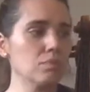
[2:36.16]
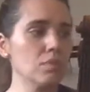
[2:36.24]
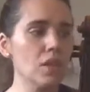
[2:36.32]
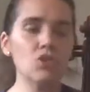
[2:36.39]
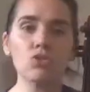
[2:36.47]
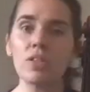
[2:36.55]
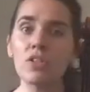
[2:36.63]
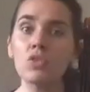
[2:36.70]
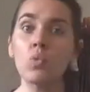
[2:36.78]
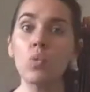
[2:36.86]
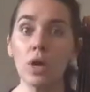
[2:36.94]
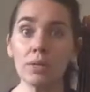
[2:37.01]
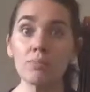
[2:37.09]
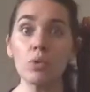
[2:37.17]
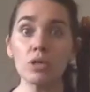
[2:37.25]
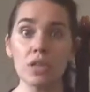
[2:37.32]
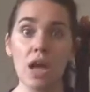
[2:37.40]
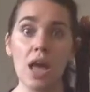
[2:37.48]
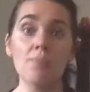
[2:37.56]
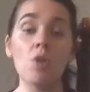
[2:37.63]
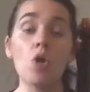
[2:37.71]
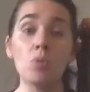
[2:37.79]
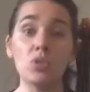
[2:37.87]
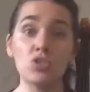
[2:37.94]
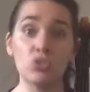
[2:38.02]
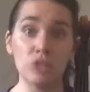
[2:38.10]
let's try this one more time,
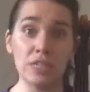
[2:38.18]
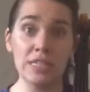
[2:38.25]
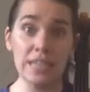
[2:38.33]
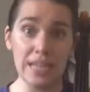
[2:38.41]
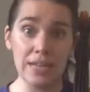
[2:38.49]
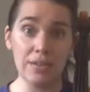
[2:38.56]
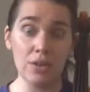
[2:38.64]
open string D.